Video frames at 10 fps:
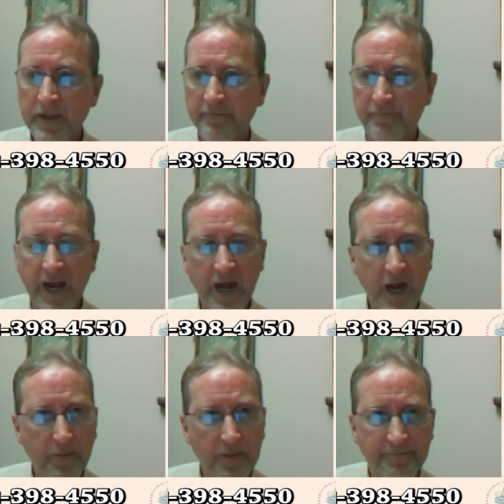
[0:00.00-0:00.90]

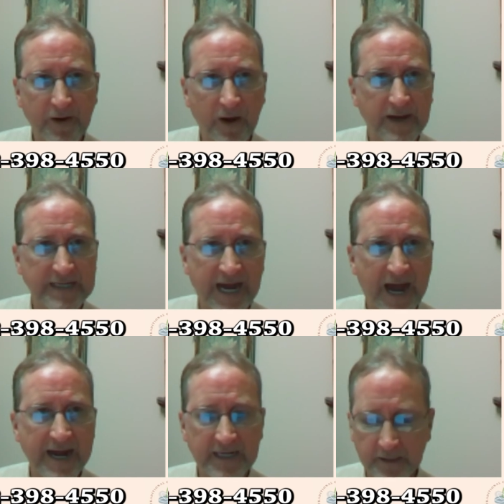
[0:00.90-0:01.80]
Very, very
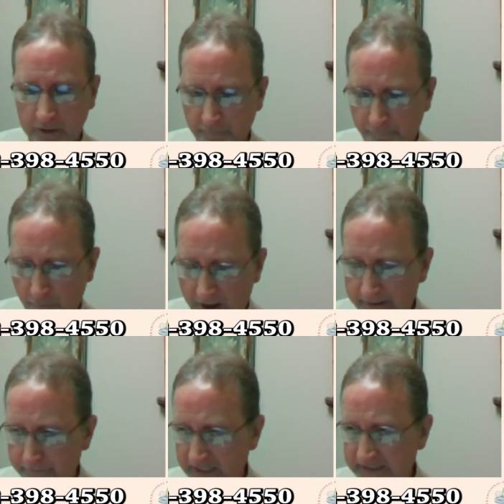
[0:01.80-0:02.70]
tiny little
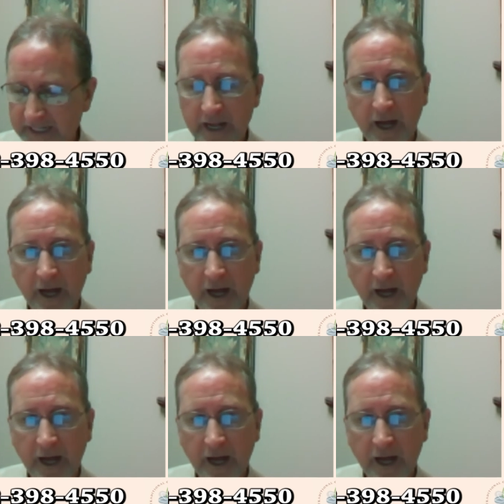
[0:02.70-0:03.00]
fragments